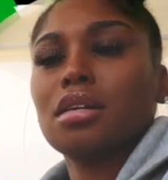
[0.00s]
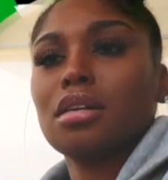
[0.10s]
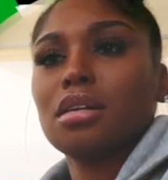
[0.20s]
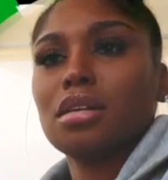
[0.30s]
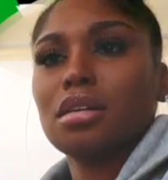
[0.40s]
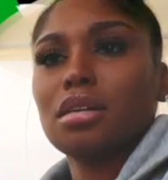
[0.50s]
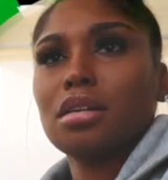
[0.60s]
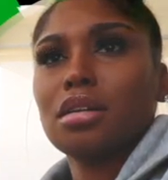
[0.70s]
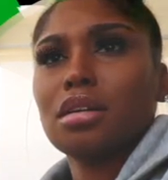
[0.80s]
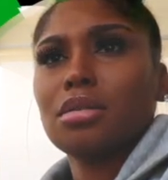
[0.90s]

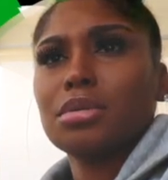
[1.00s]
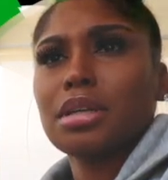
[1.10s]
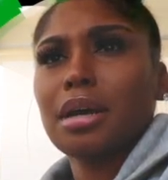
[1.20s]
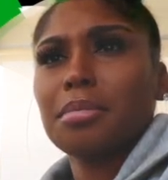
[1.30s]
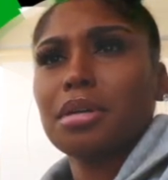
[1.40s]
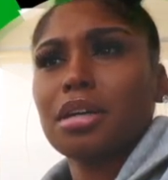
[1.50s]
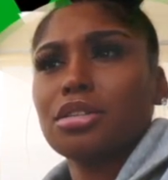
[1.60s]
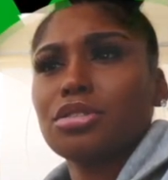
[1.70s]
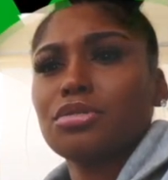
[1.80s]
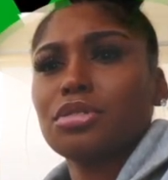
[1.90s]
I think it was
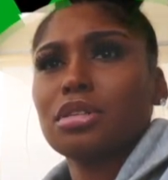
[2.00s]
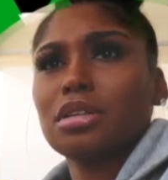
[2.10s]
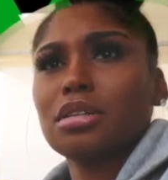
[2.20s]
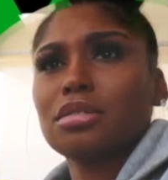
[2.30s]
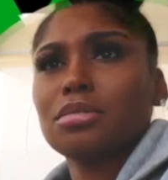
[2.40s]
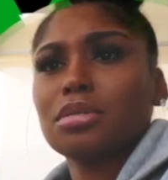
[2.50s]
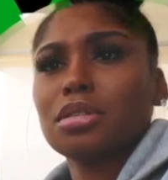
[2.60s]
application for the next one.